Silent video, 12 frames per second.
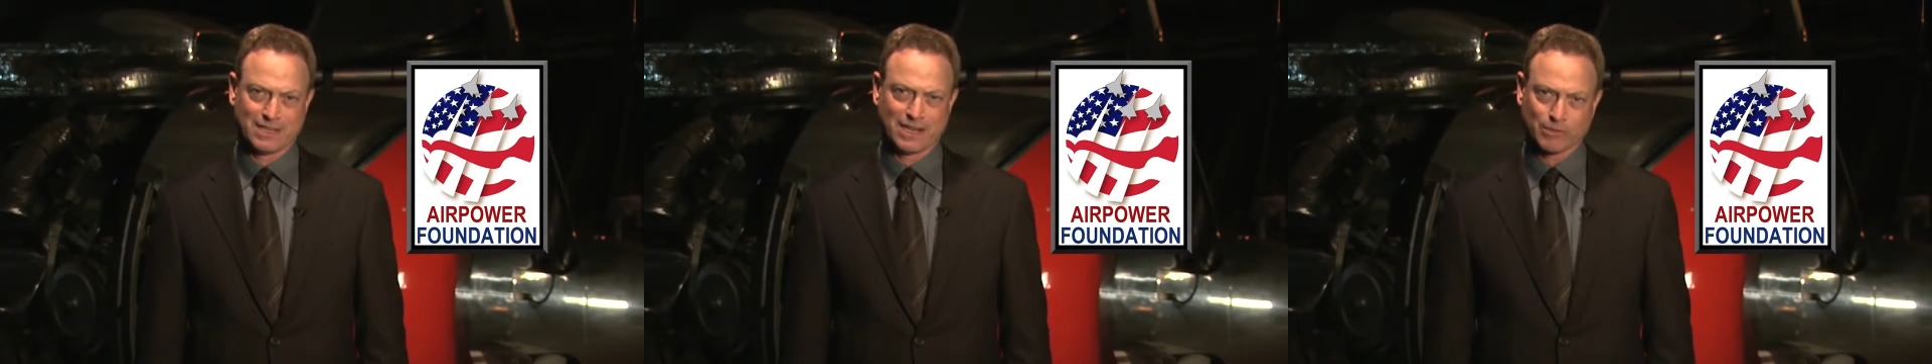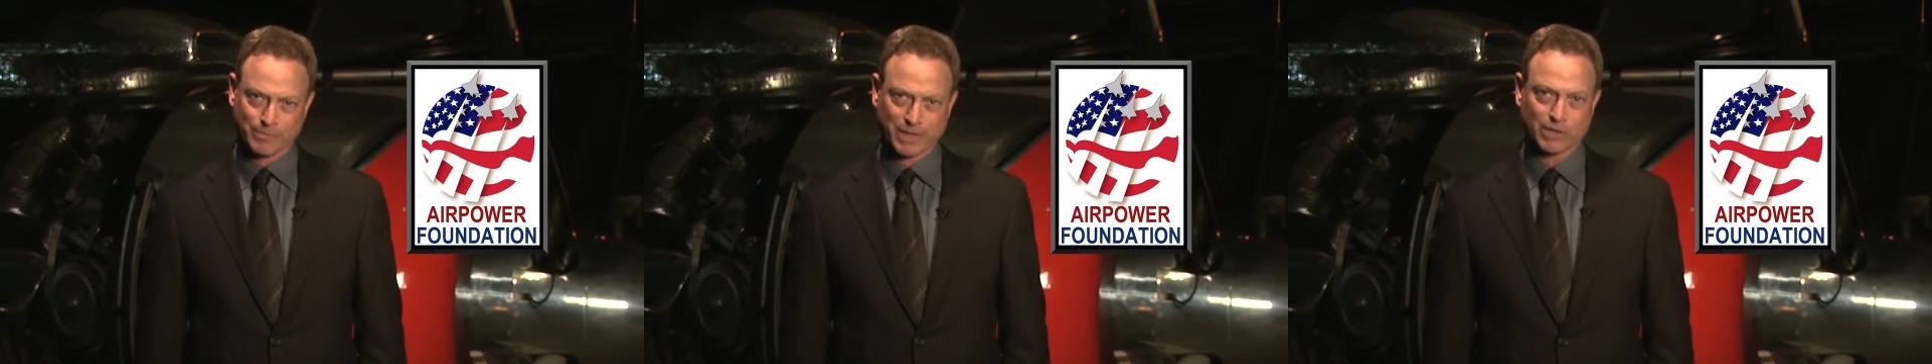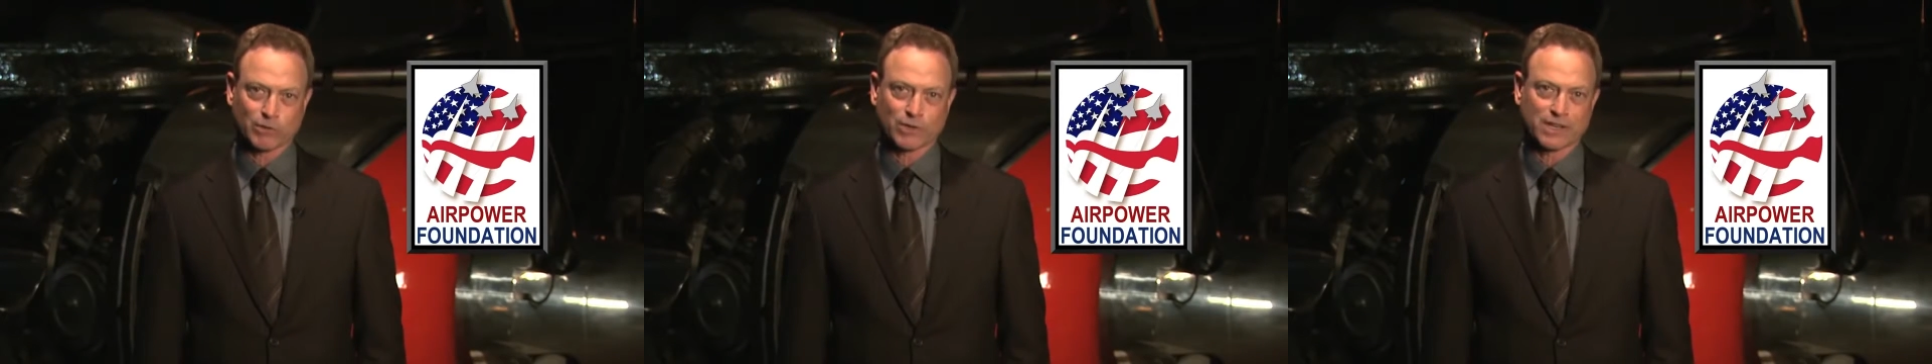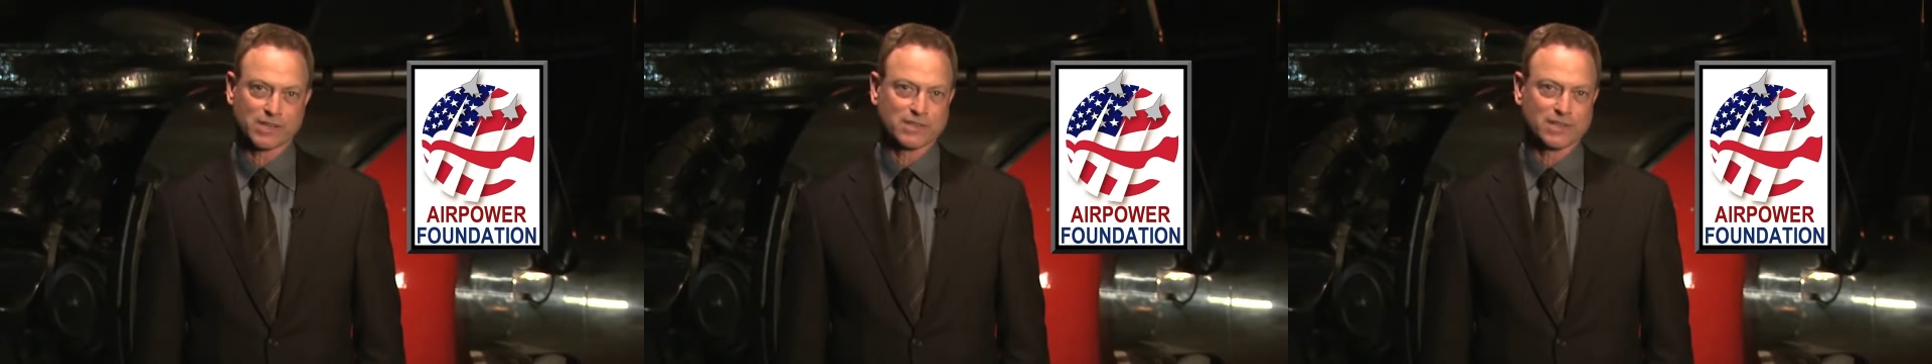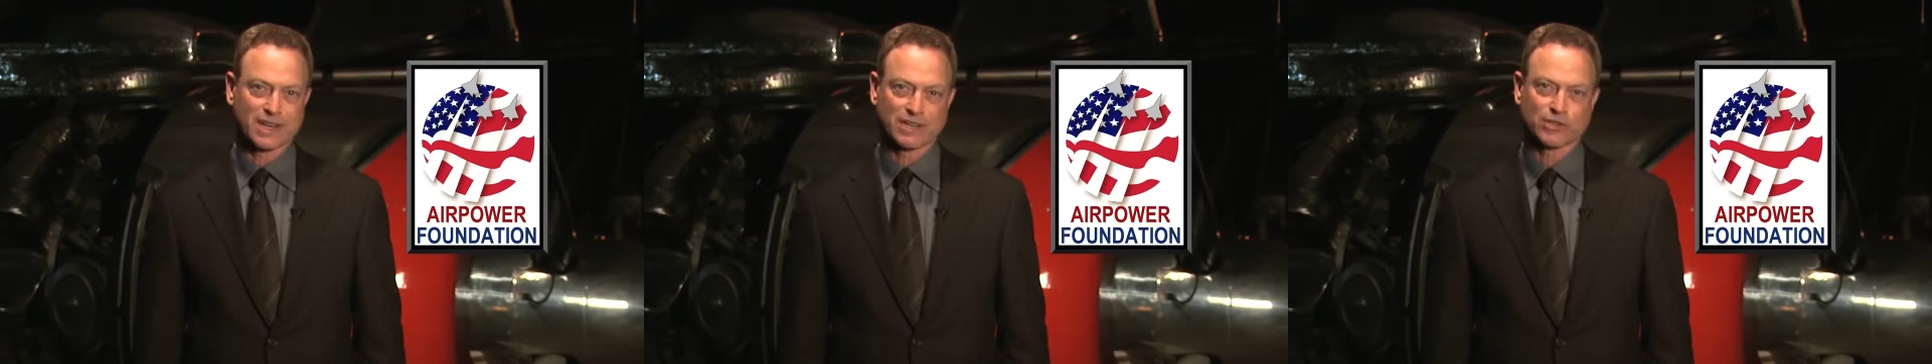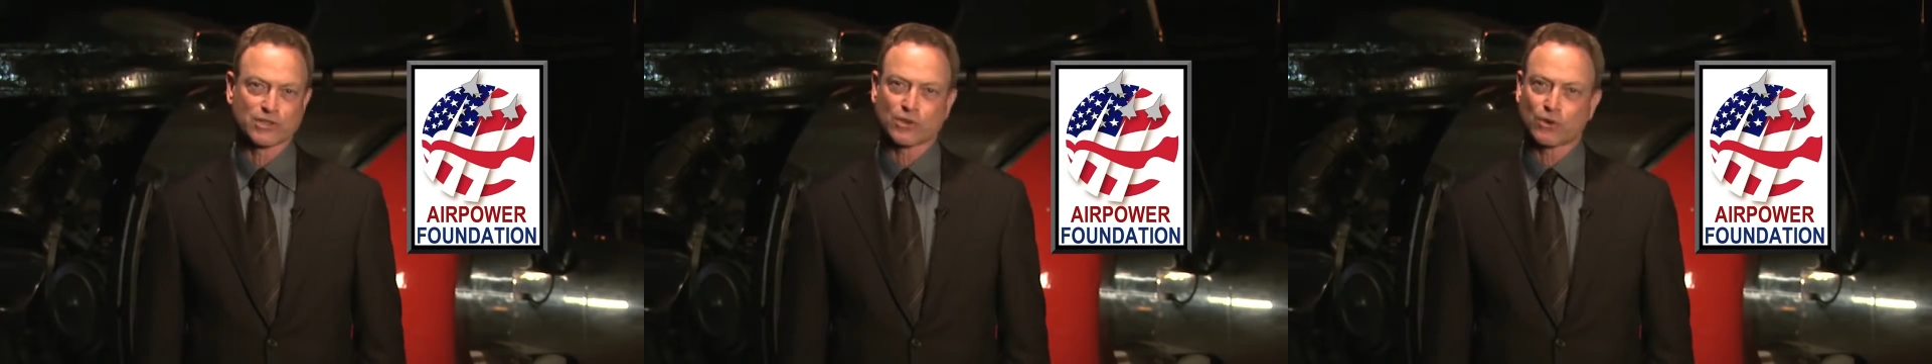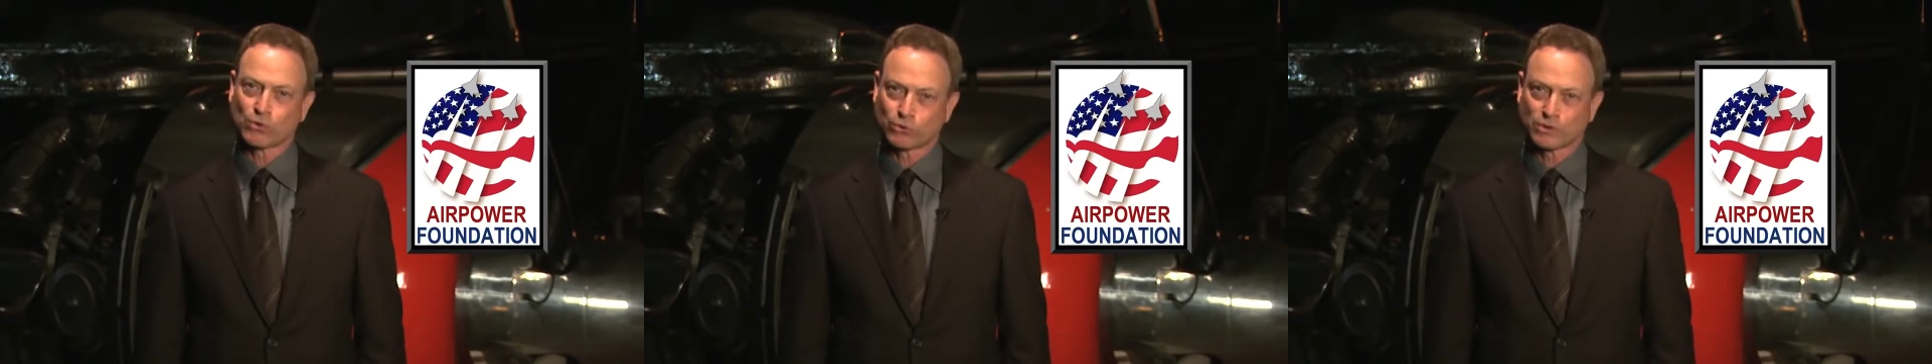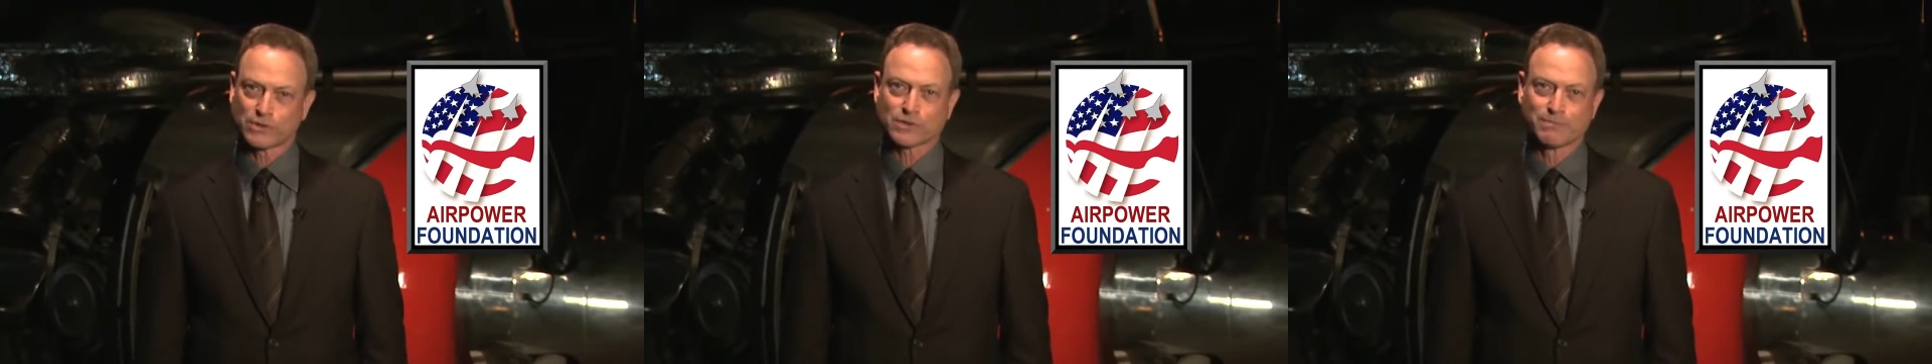Air Power is the nation's
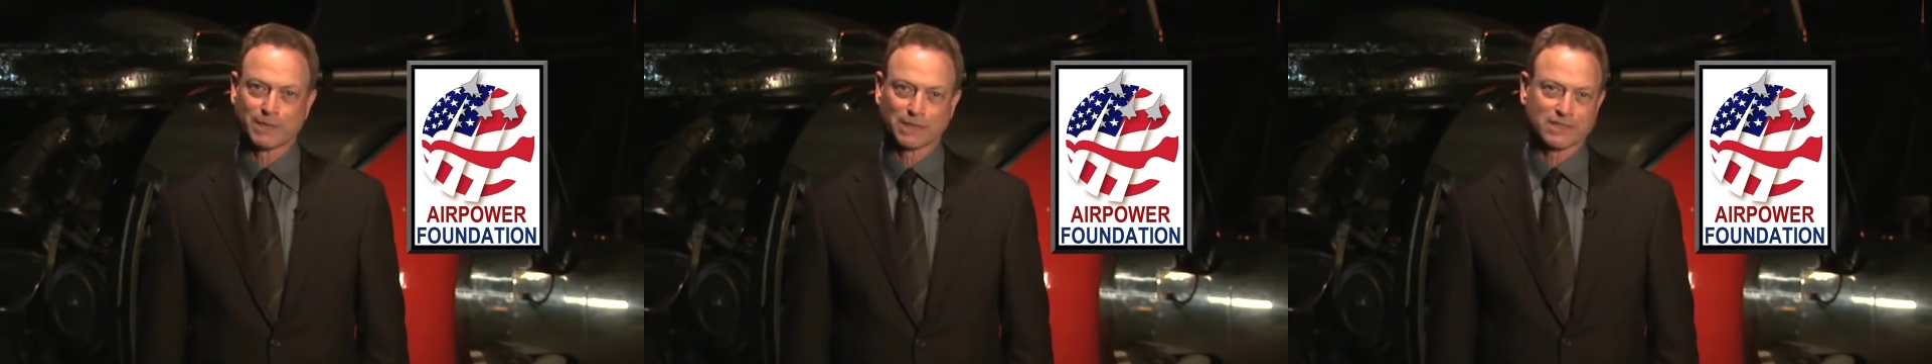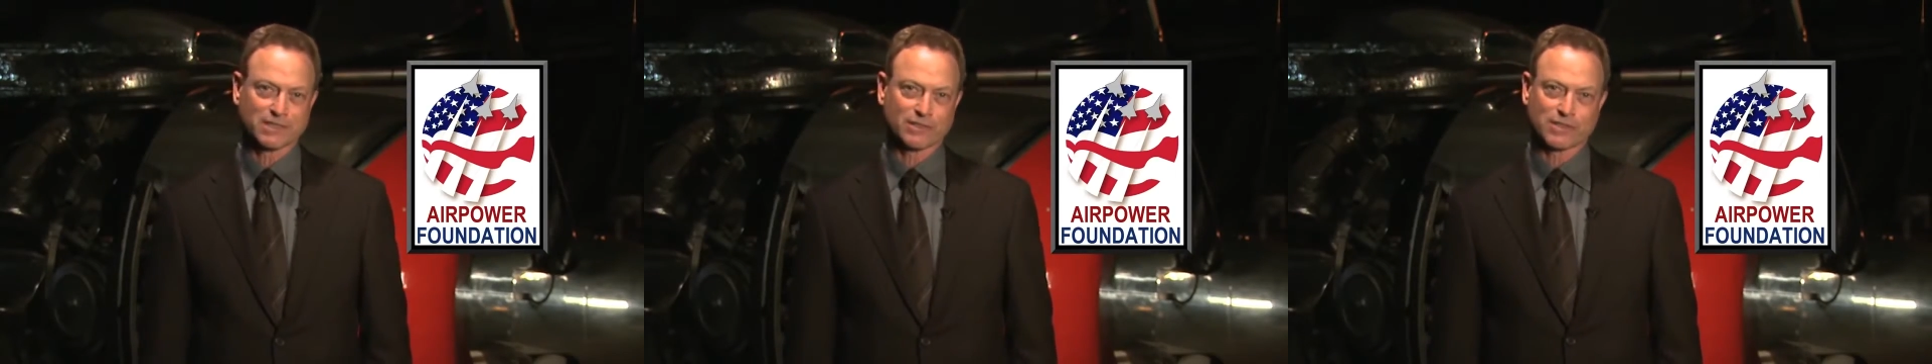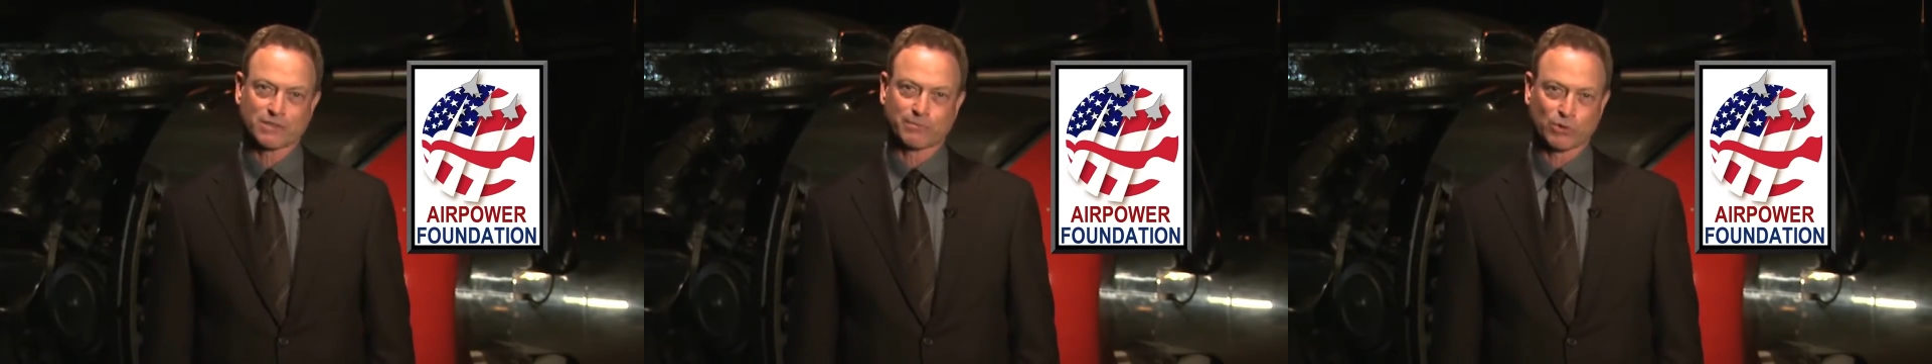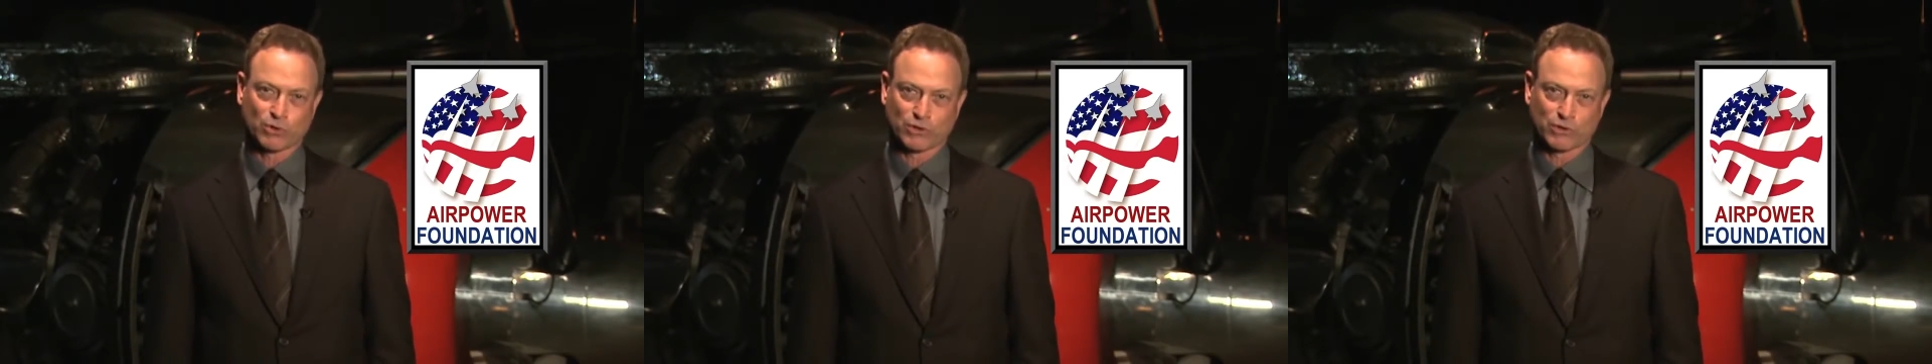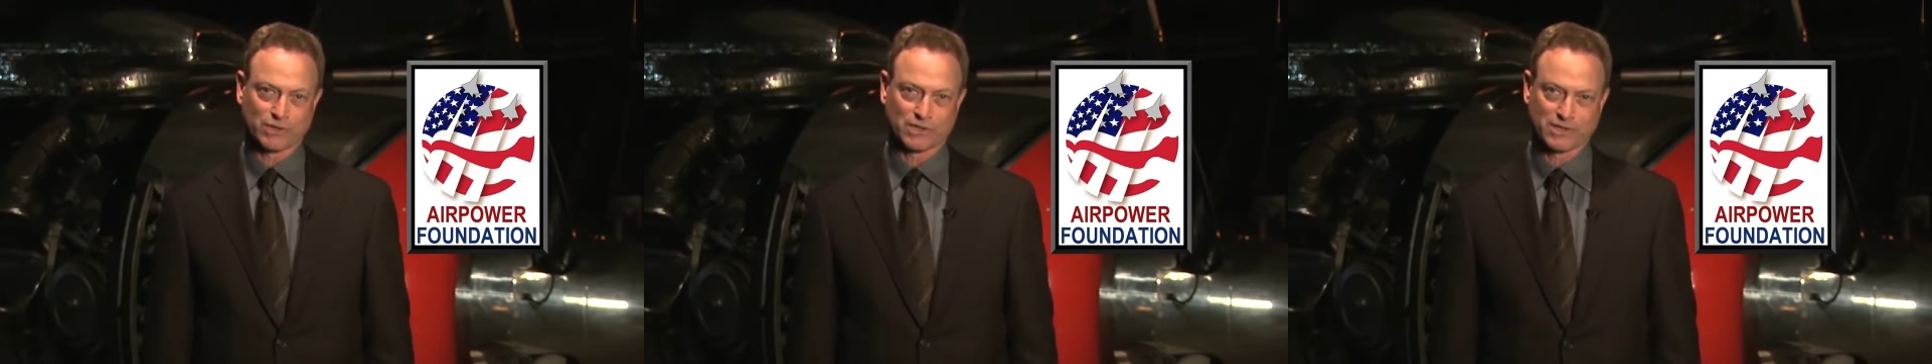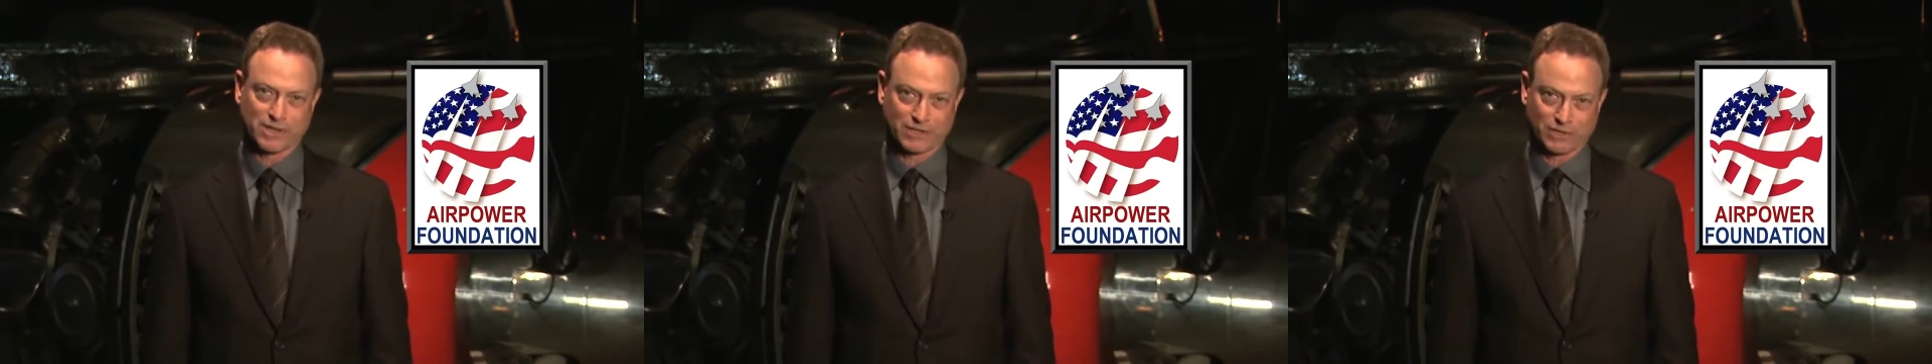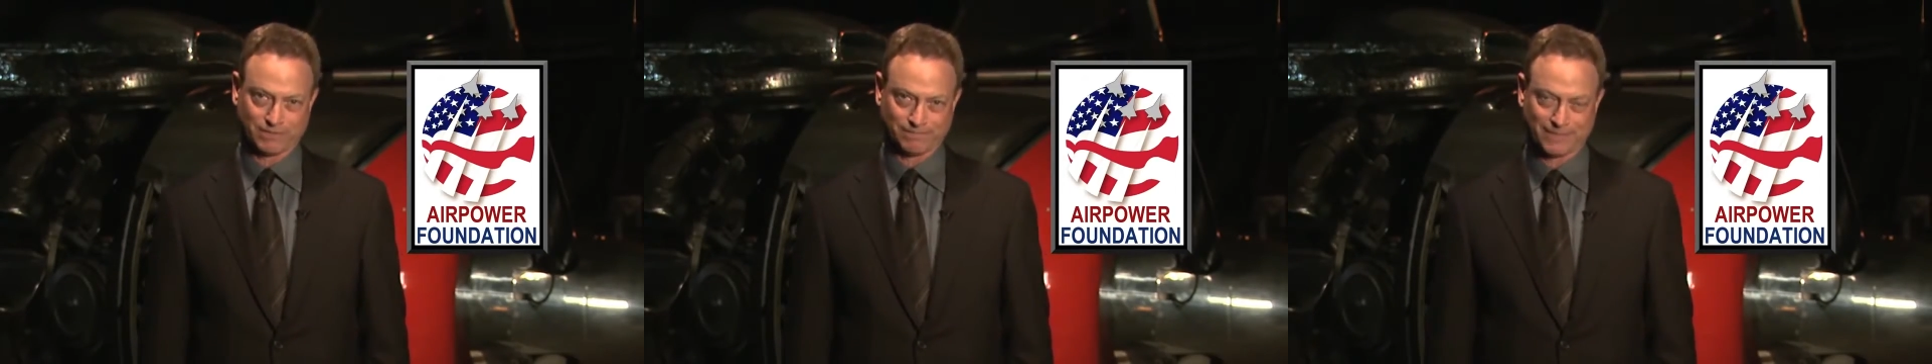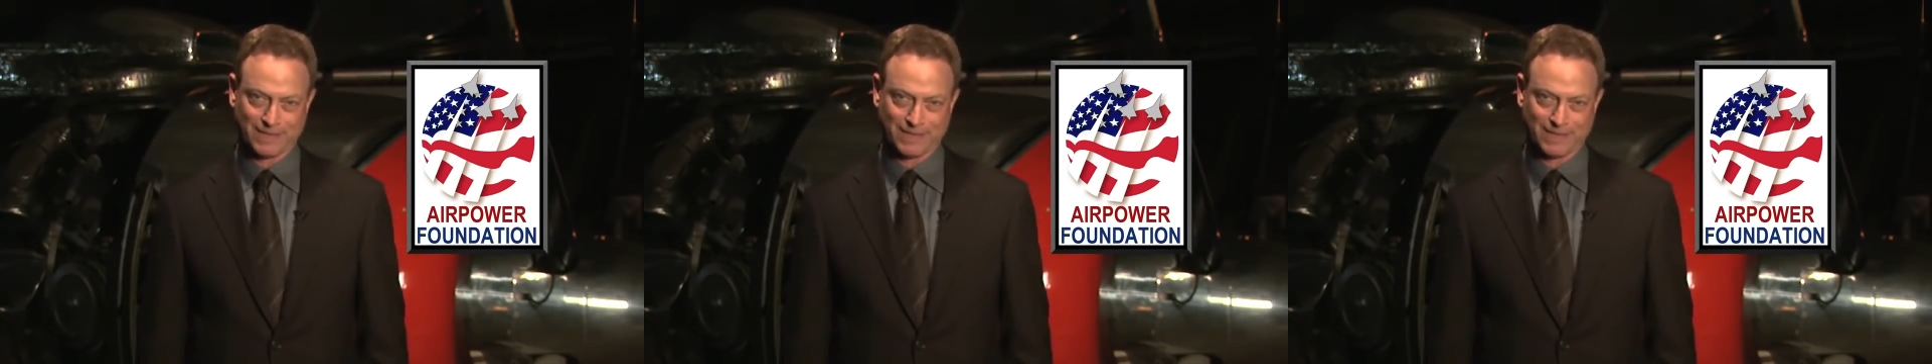oldest military support organization,